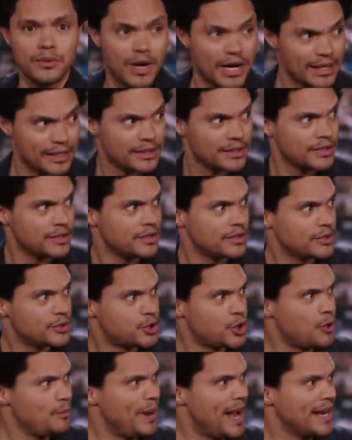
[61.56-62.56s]
What?
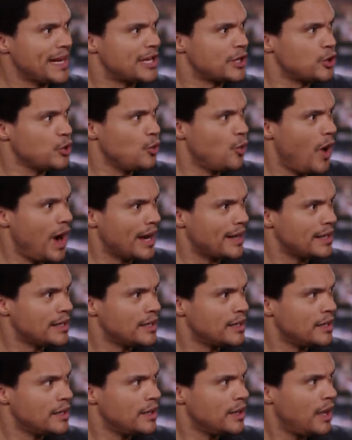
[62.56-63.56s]
Two men can do what?
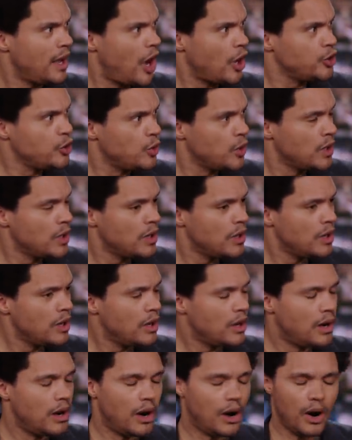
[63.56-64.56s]
Are you...
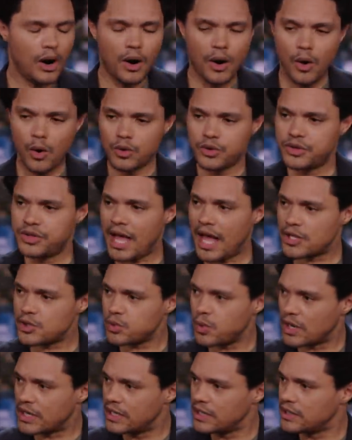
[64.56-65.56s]
Oh, that's
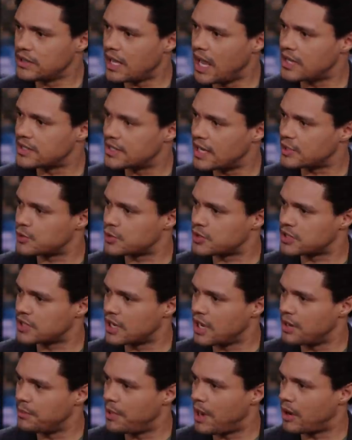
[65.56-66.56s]
what Lil Nas X was
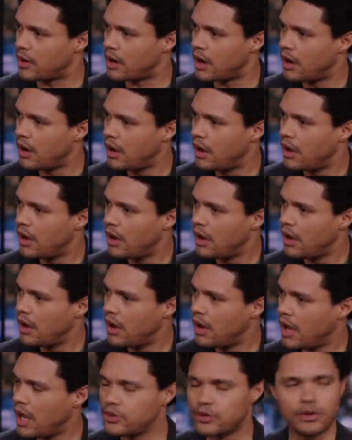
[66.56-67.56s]
singing about.
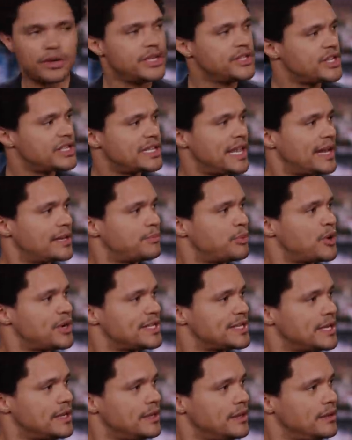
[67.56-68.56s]
I thought he just liked
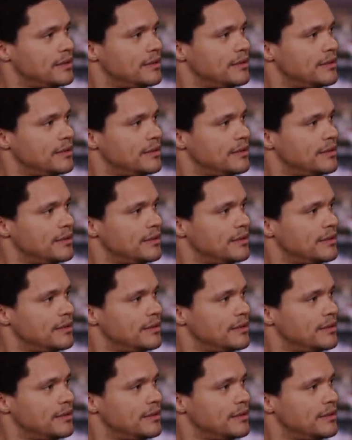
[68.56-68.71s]
prison.